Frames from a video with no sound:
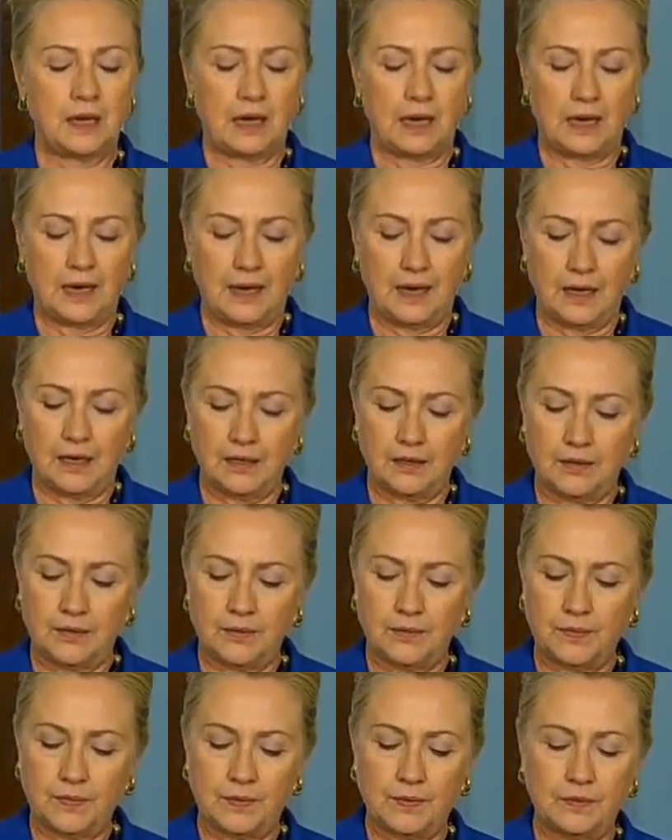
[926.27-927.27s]

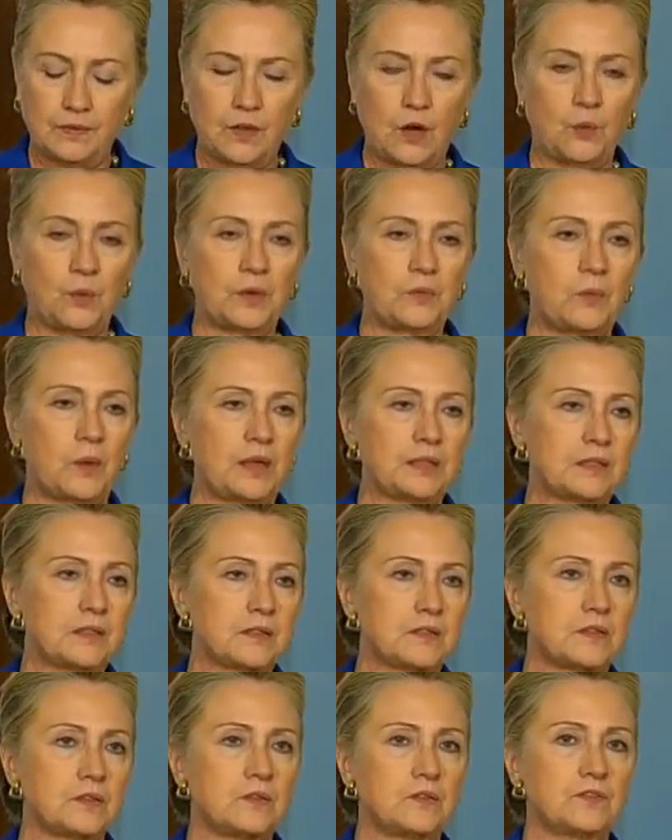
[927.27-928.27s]
No one
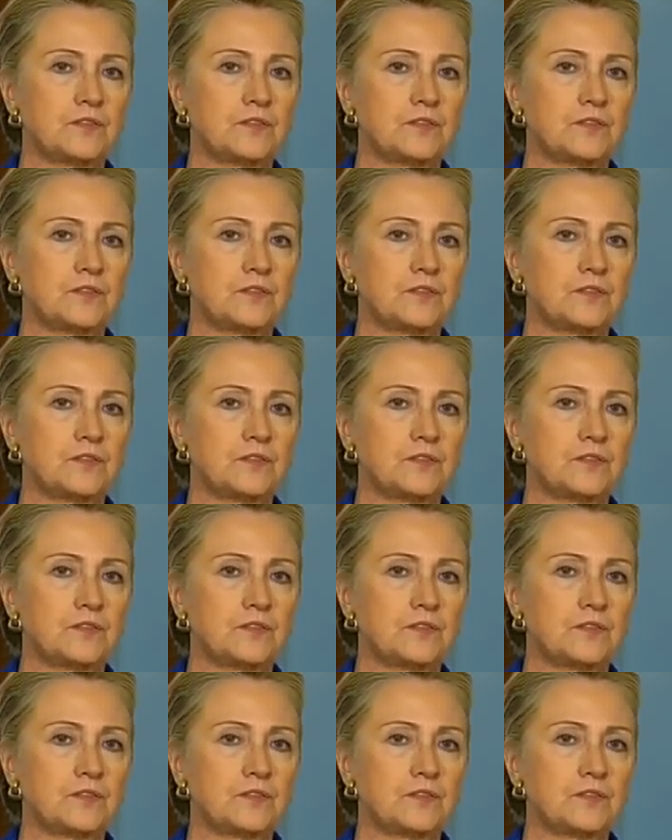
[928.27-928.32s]
wants to